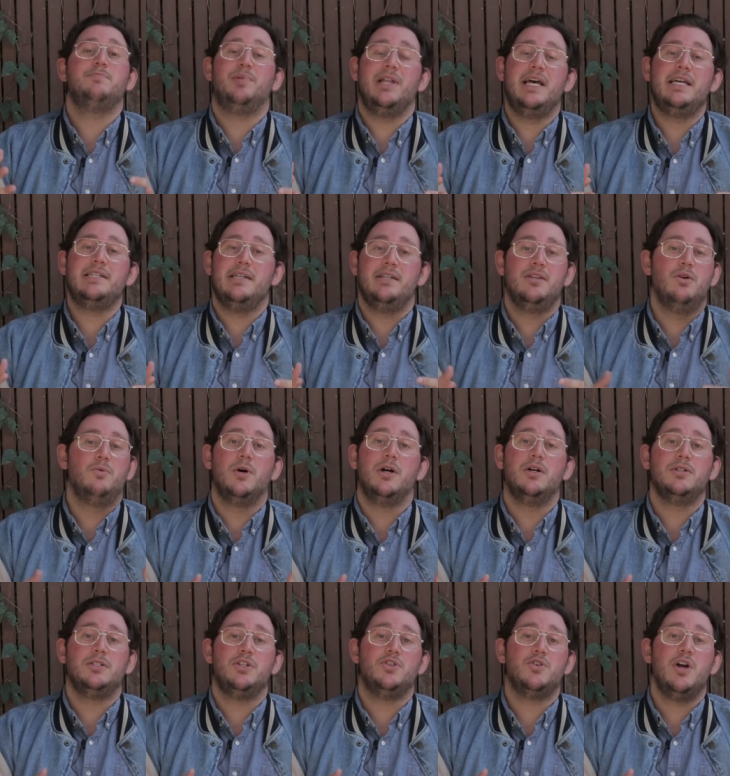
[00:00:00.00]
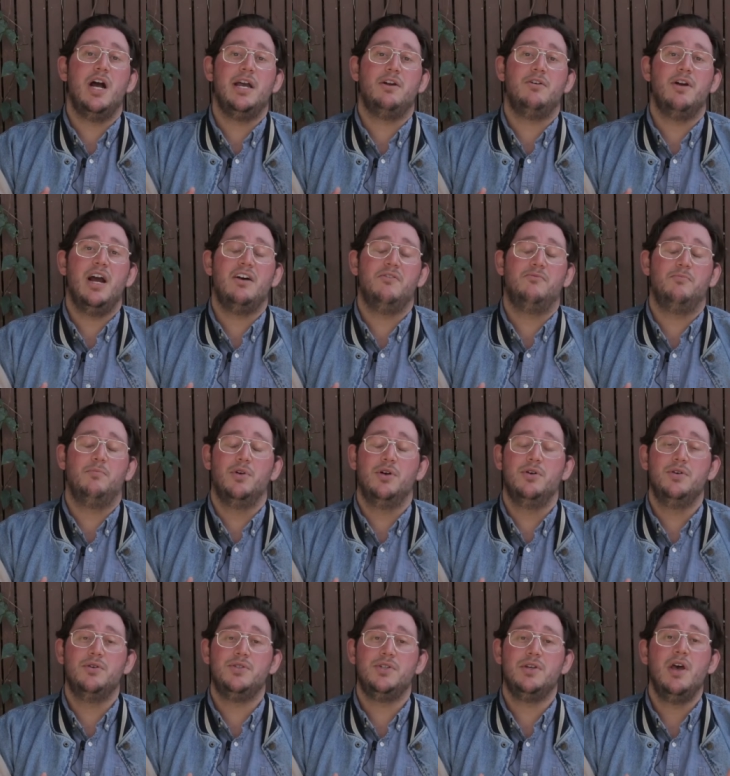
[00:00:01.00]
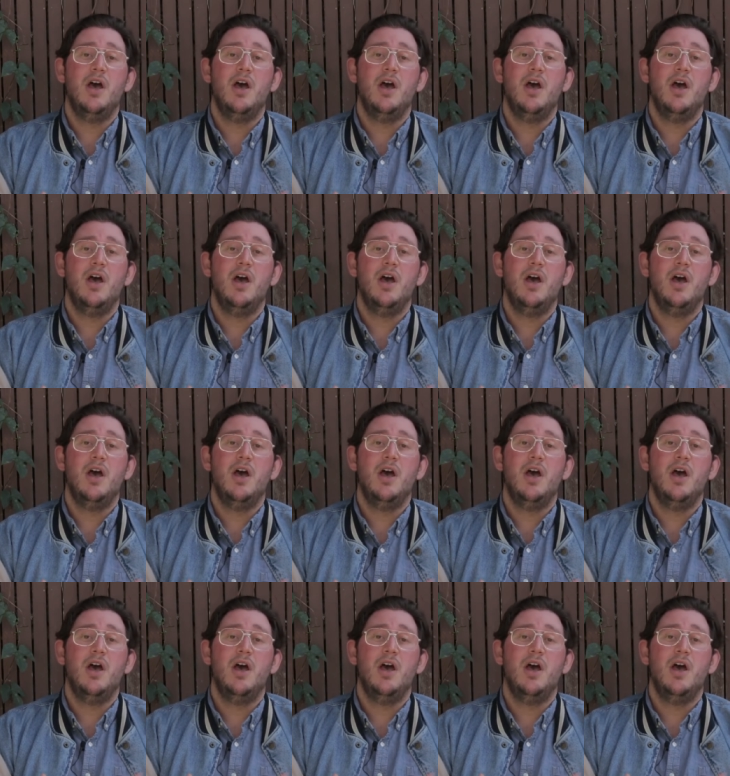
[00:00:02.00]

place in the world to try craft brews.